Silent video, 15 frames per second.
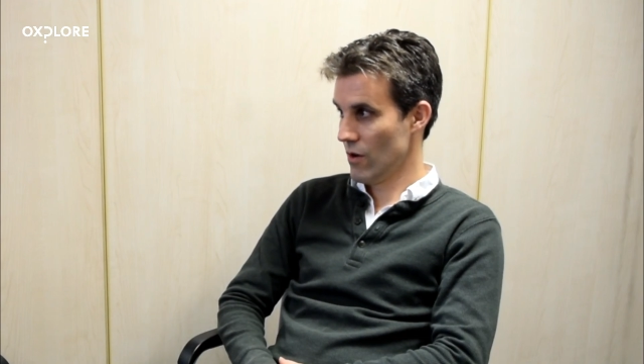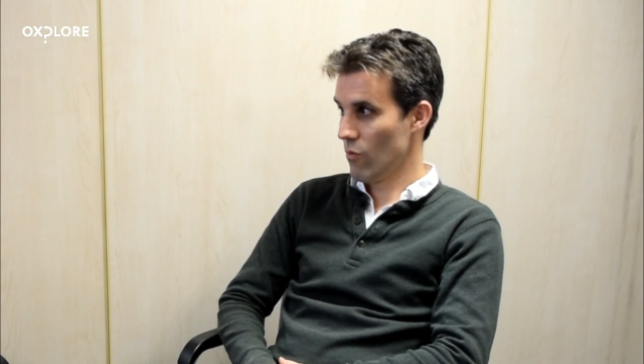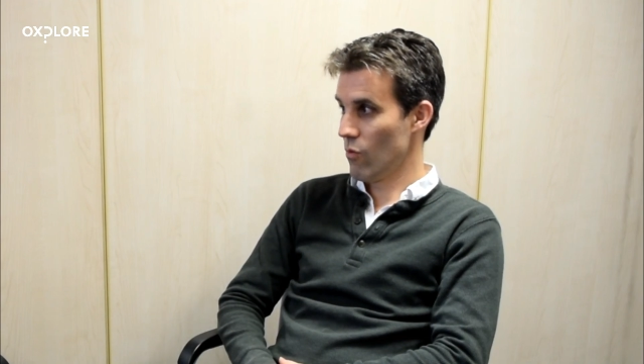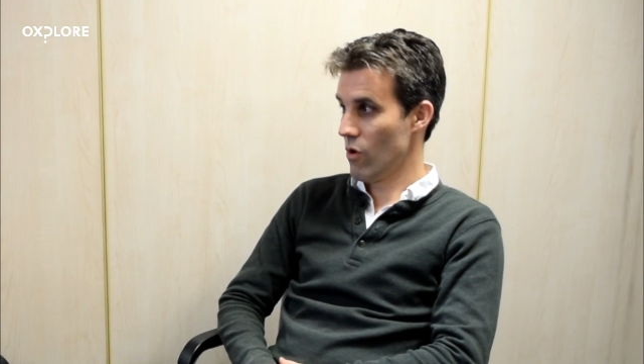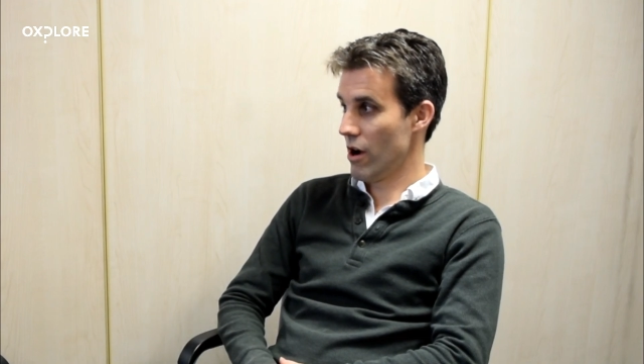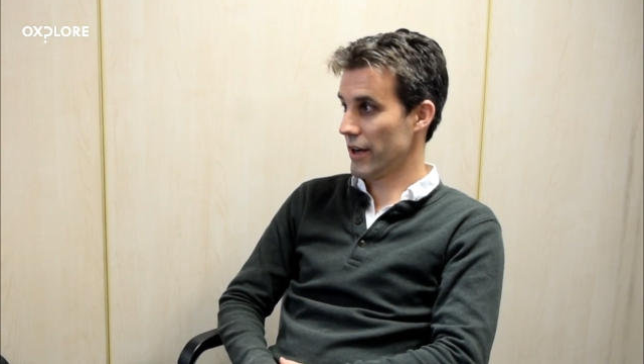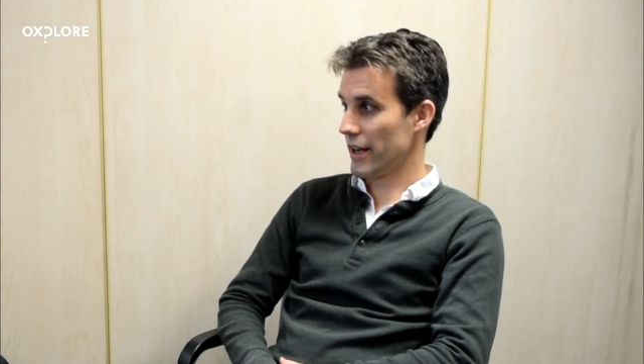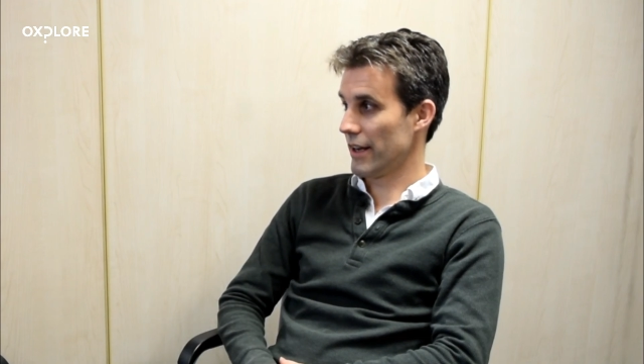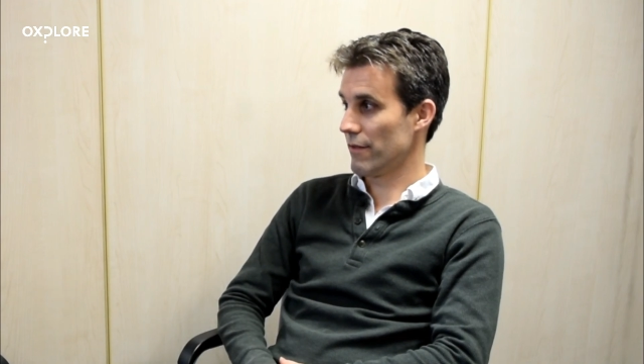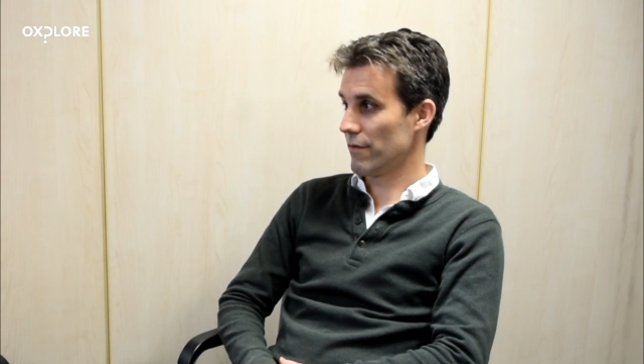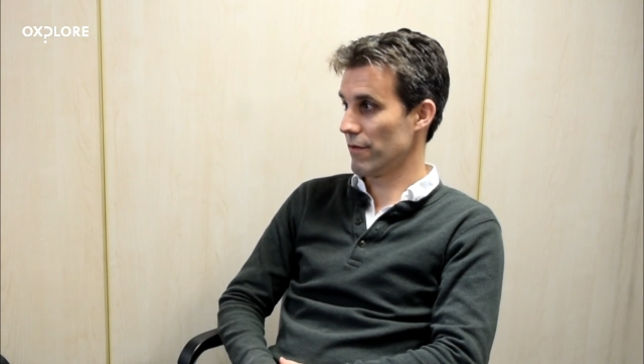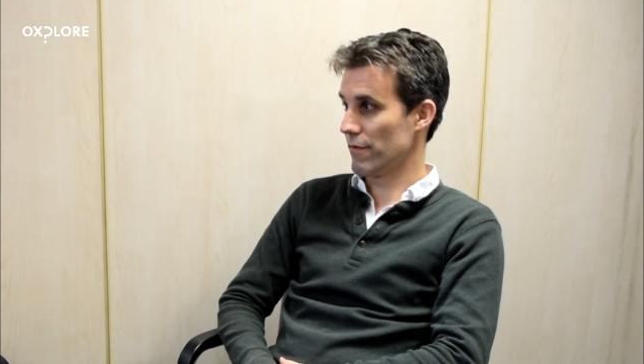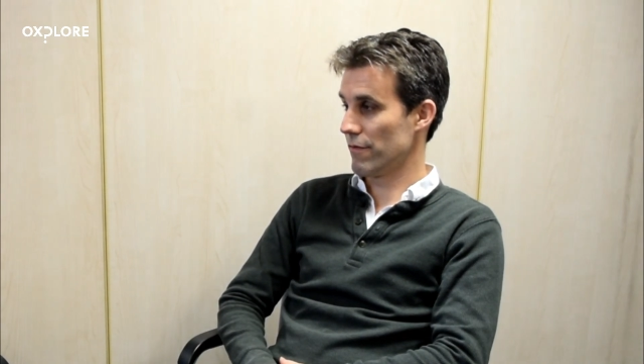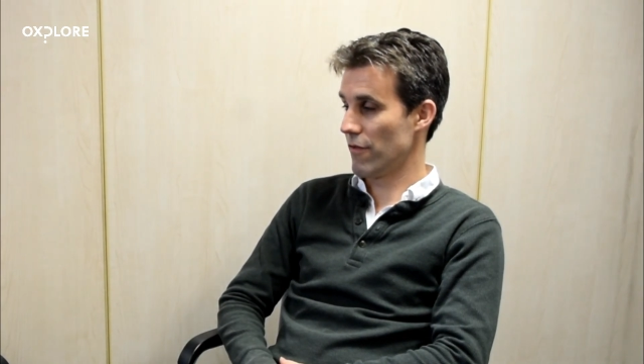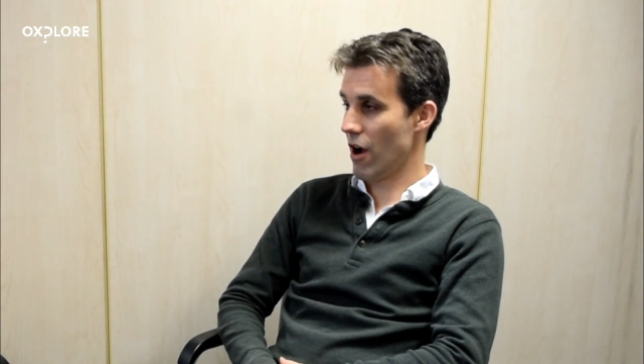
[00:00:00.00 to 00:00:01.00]
working
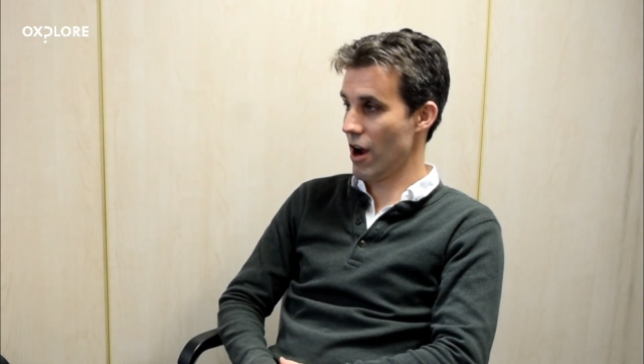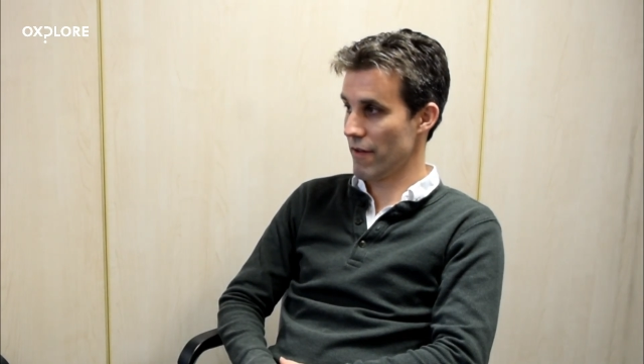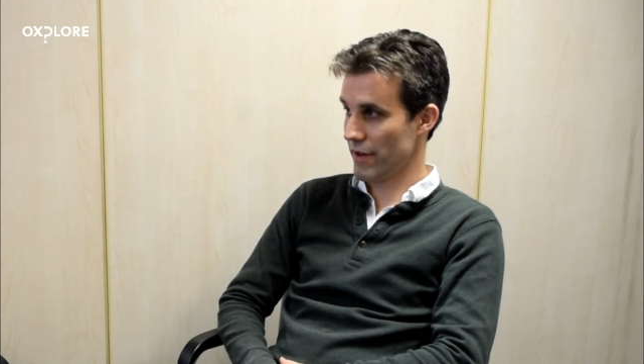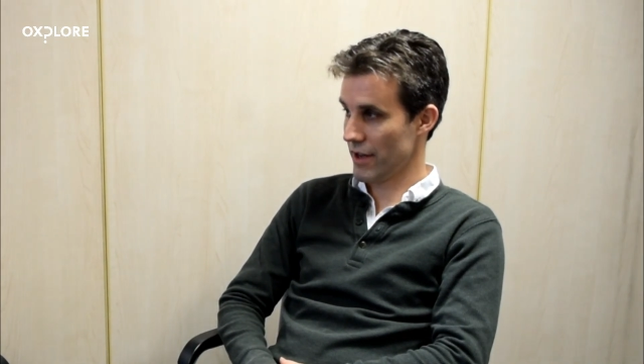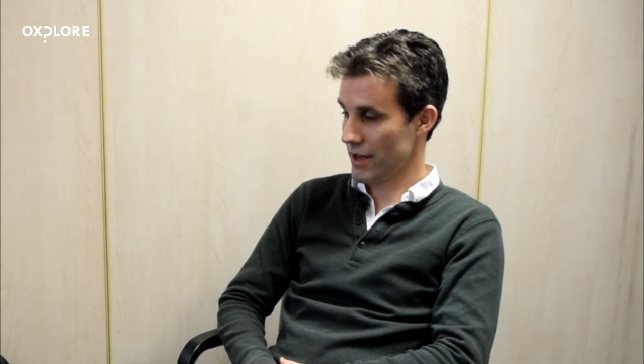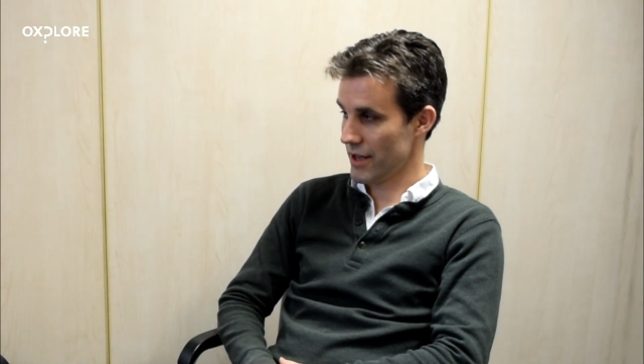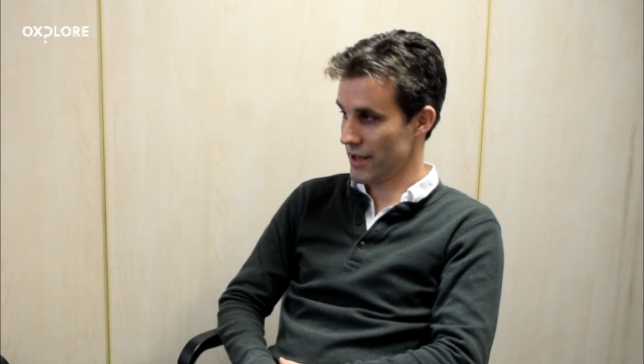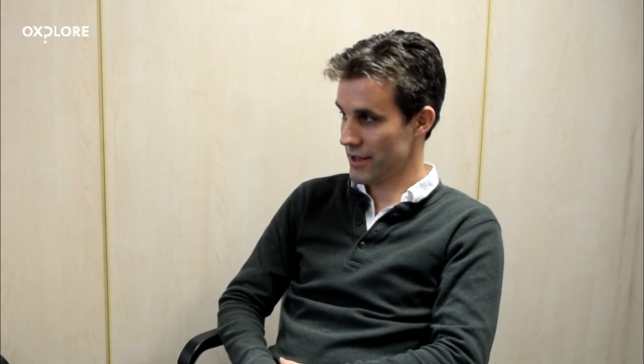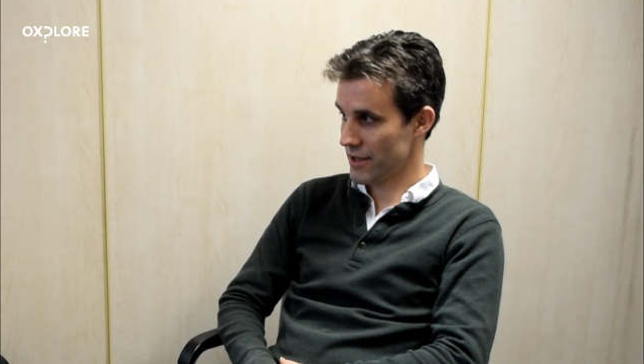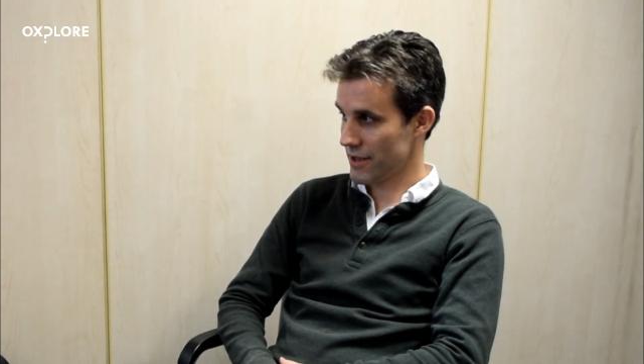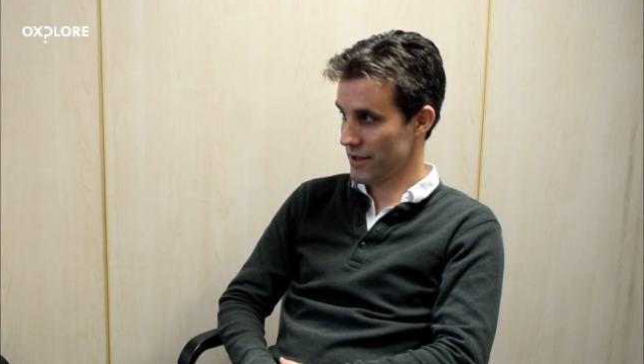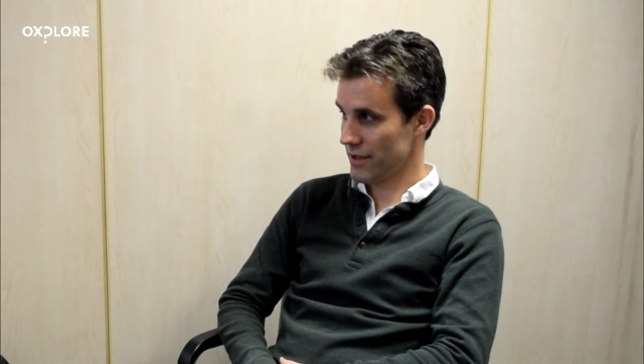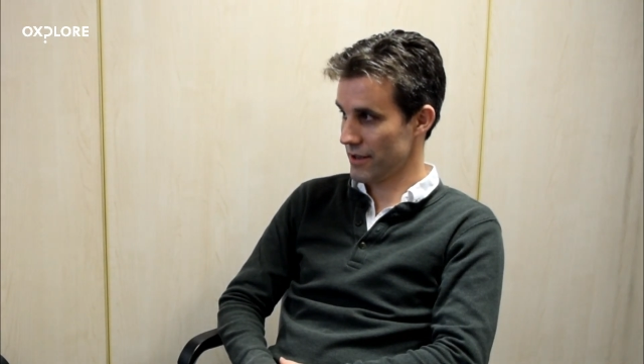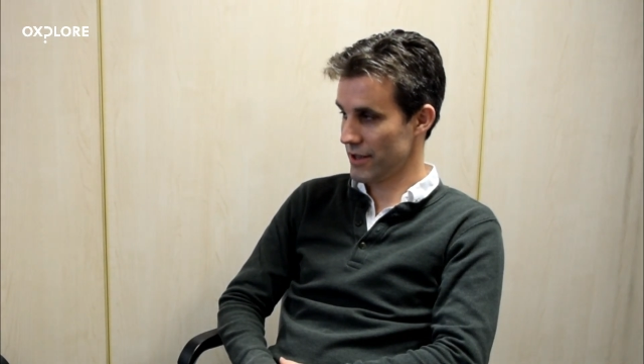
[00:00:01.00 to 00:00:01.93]
for 5 years,